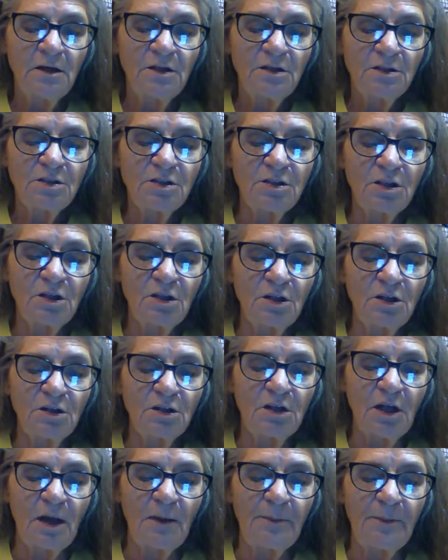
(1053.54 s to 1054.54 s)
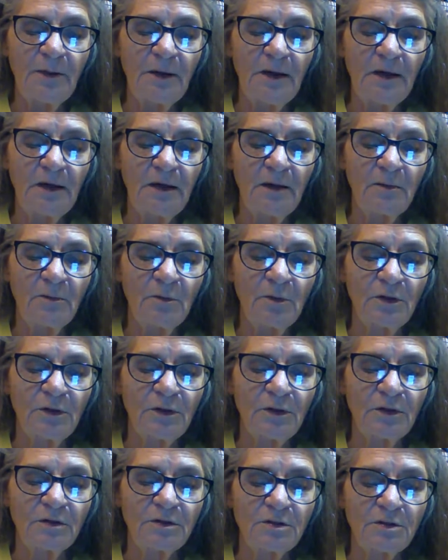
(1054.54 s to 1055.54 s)
She looked up at him
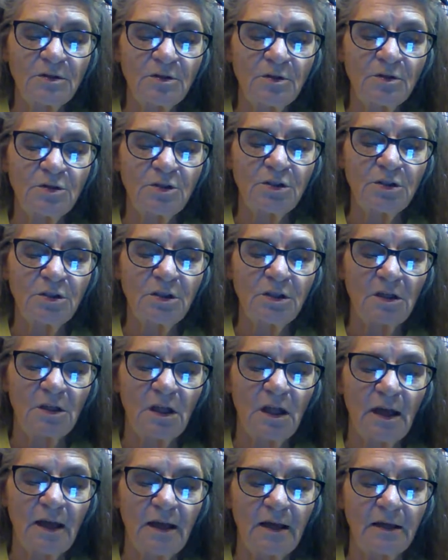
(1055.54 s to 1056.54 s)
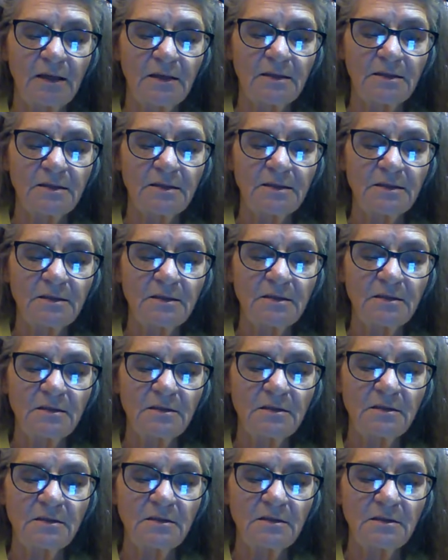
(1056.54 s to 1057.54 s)
with a searching glance,
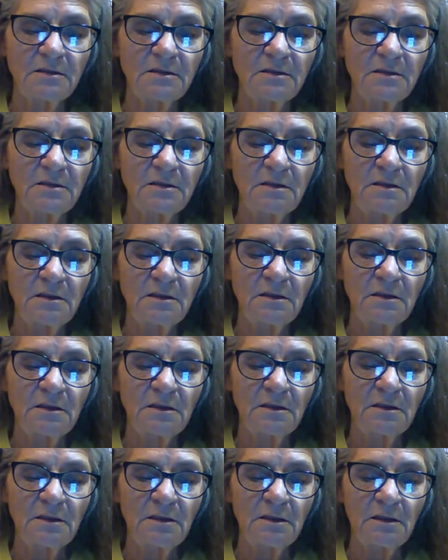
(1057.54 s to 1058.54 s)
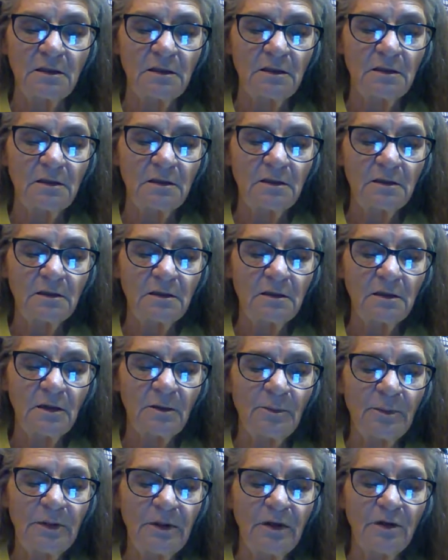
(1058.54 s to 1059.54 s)
uh,
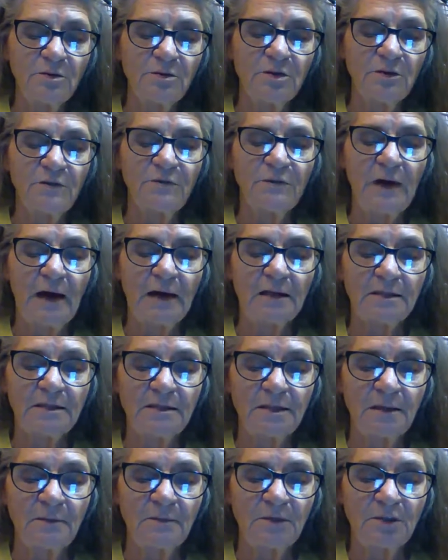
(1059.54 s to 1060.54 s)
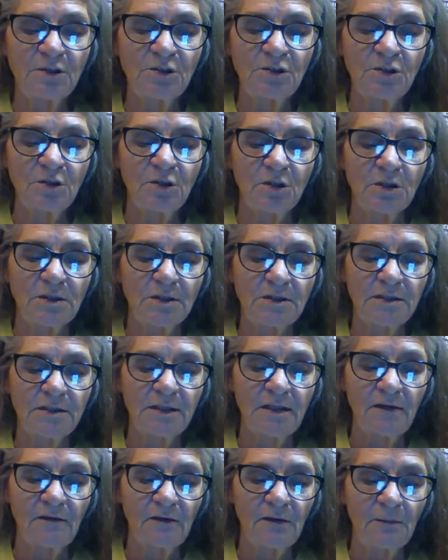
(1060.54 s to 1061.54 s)
appeared to find some assurance
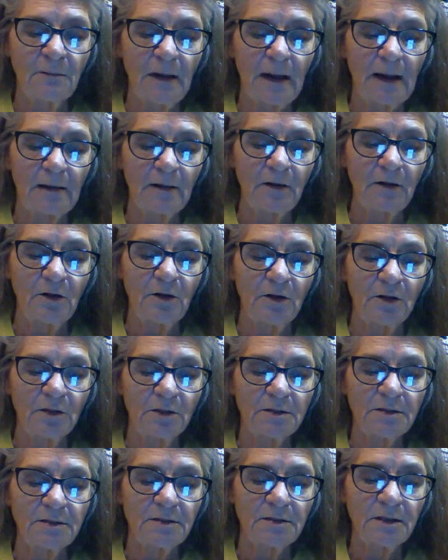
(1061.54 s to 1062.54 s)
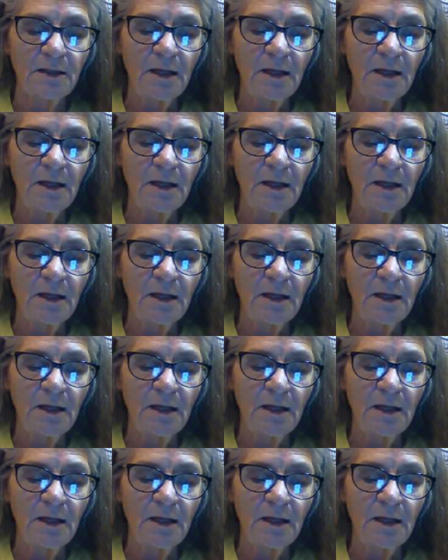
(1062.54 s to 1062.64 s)
given by looks,